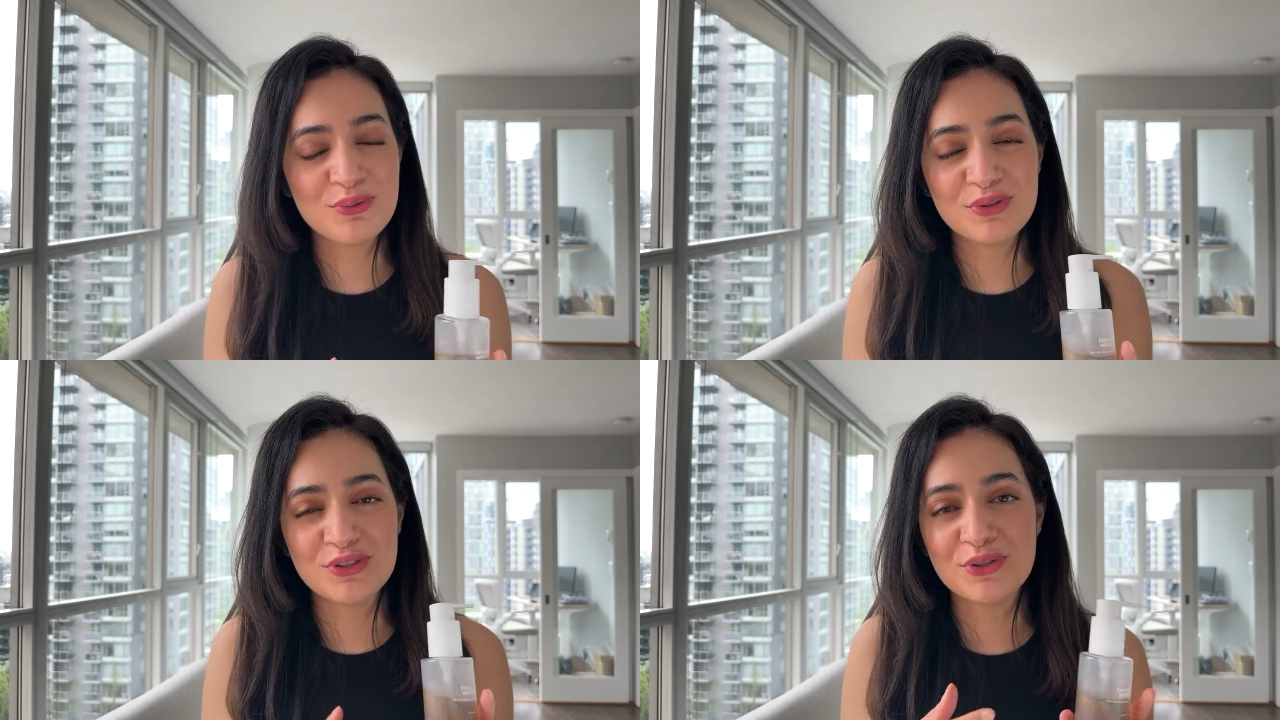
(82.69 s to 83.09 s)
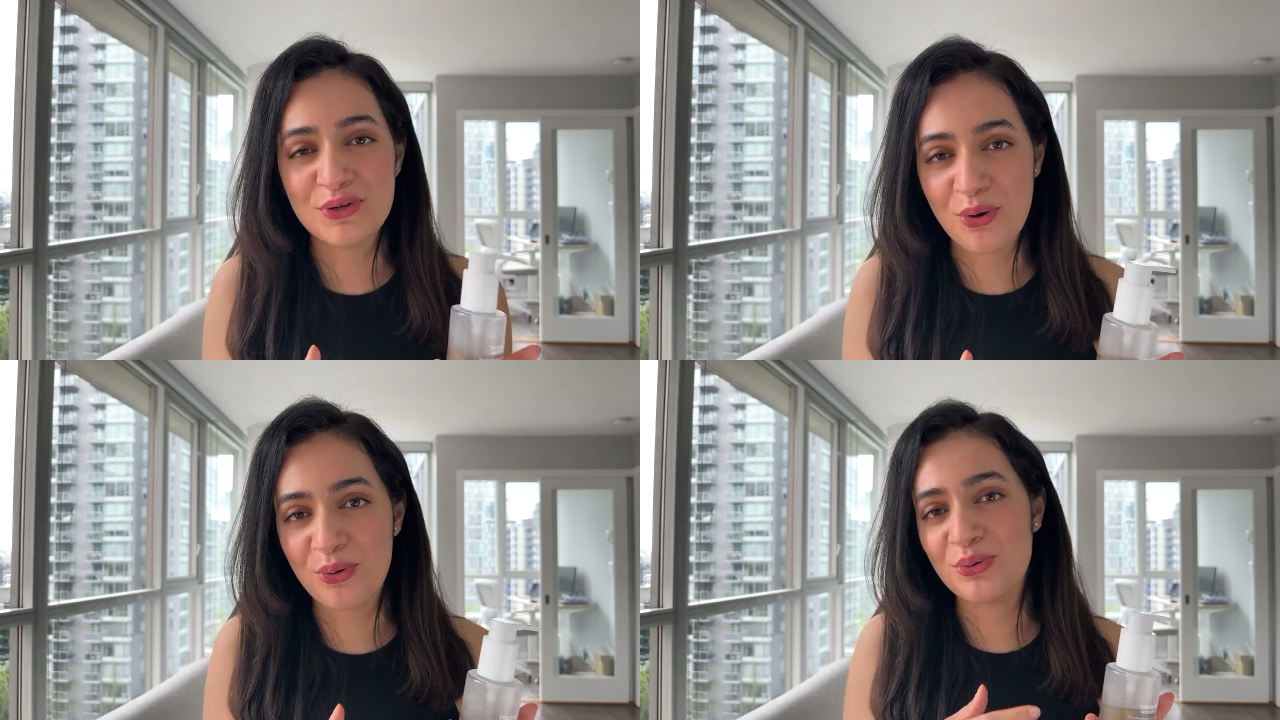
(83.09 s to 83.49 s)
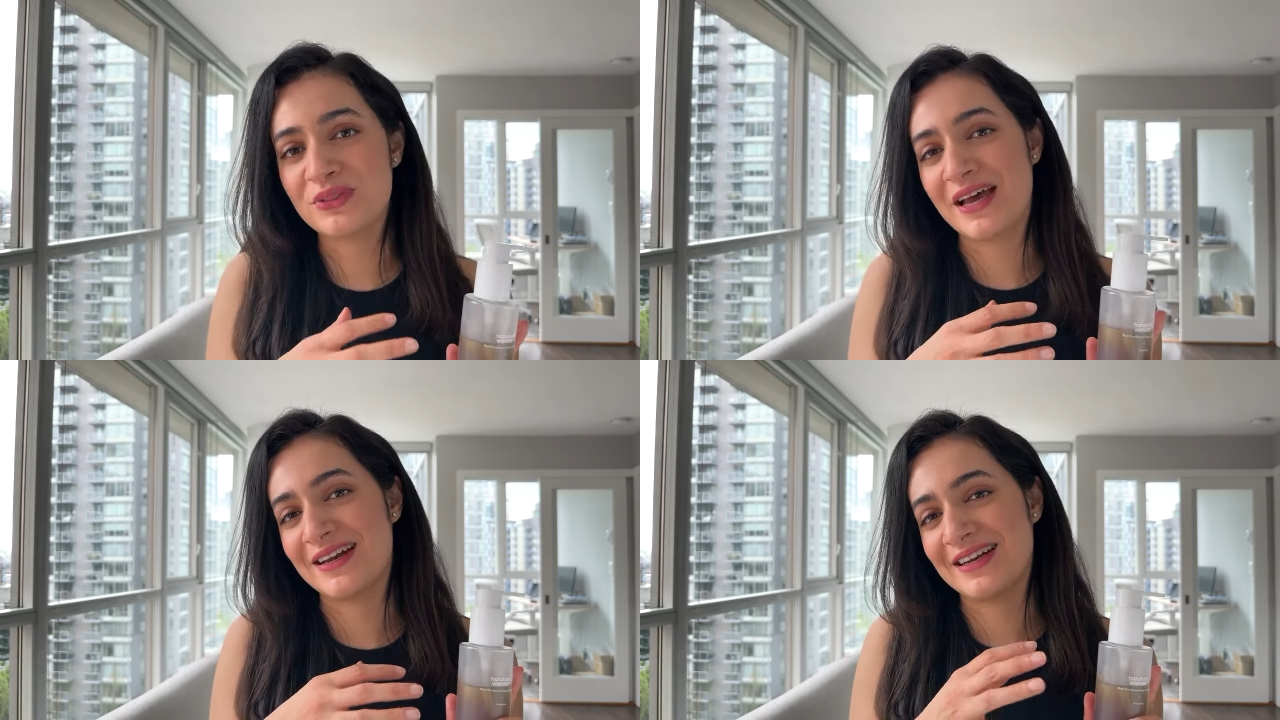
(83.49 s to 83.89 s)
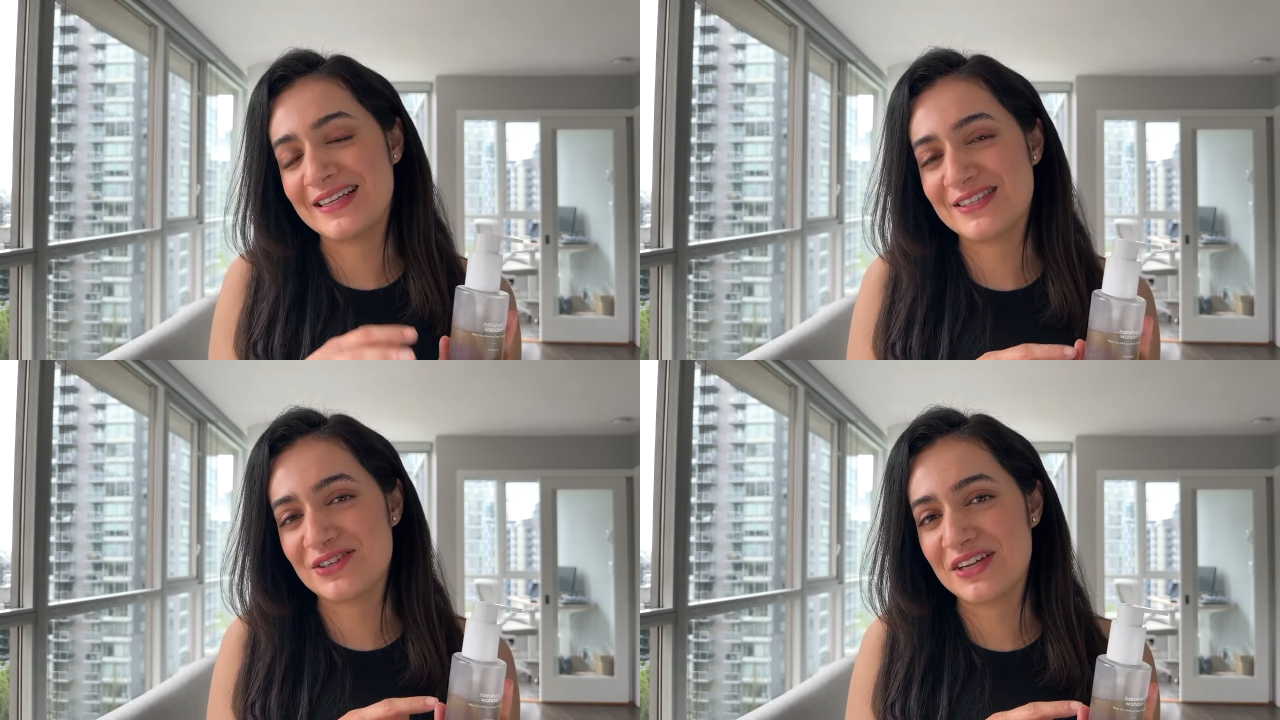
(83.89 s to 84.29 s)
you know that
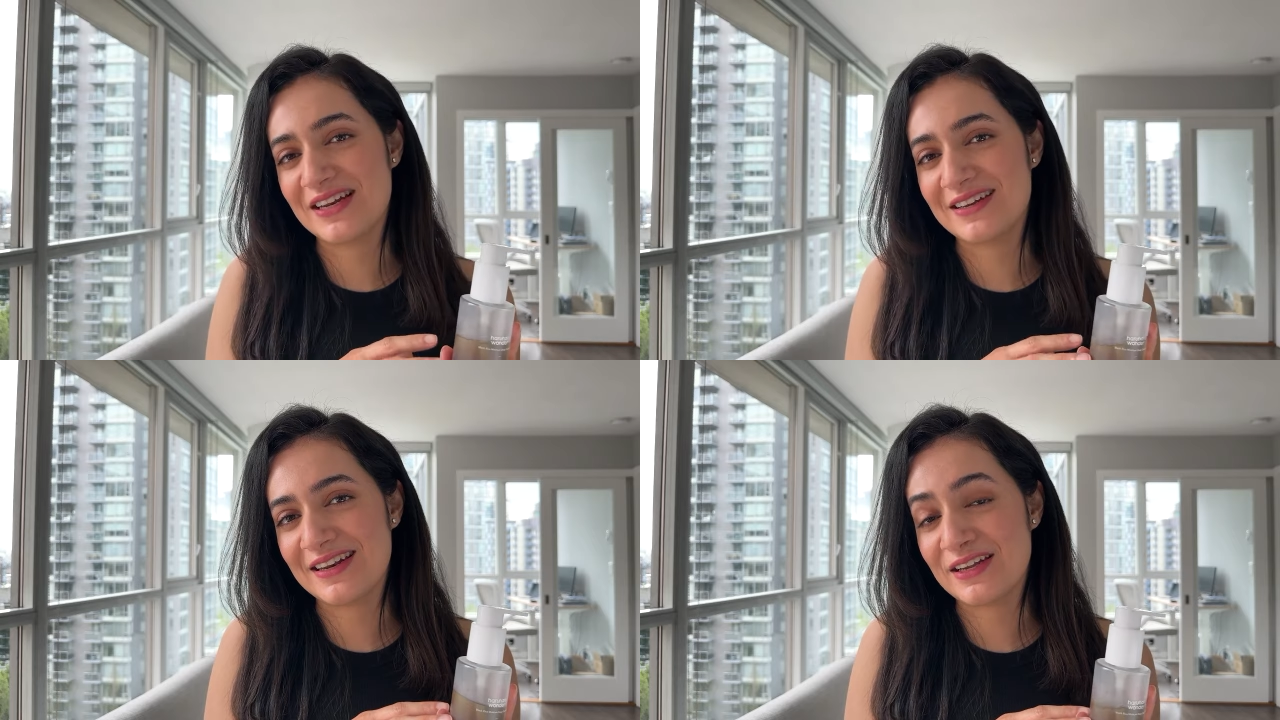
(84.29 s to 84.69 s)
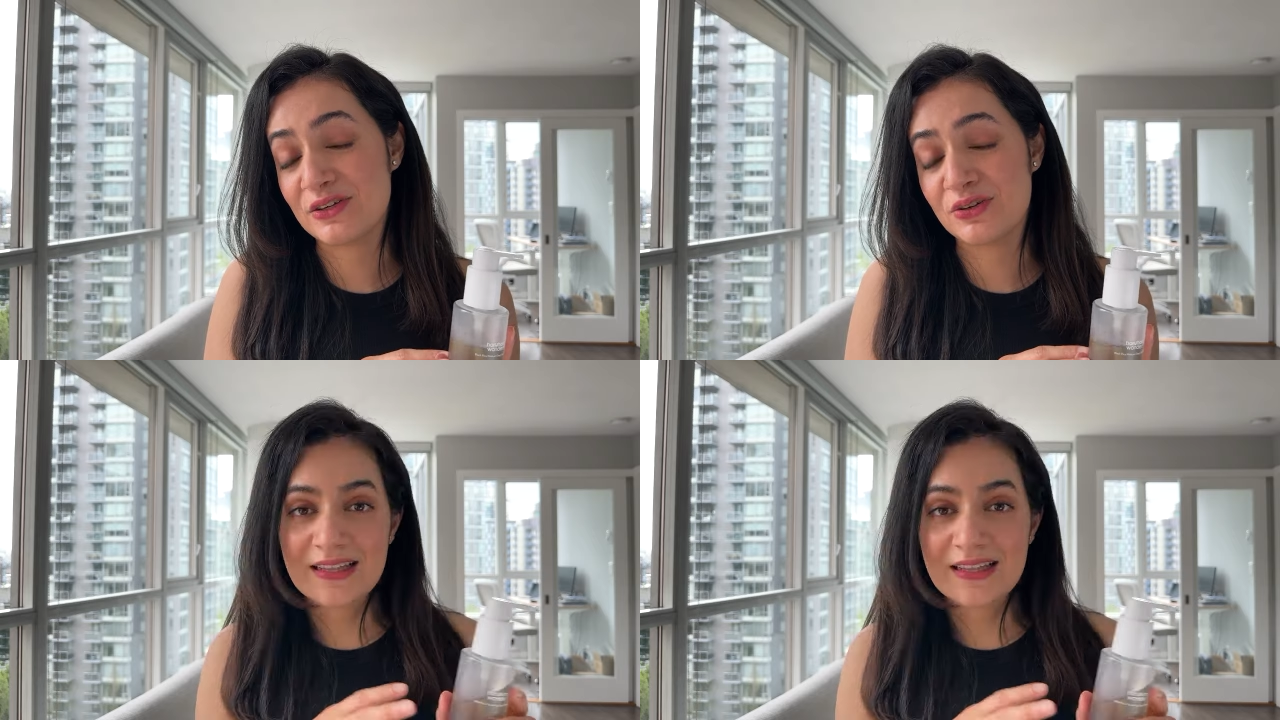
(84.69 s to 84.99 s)
it's really really good.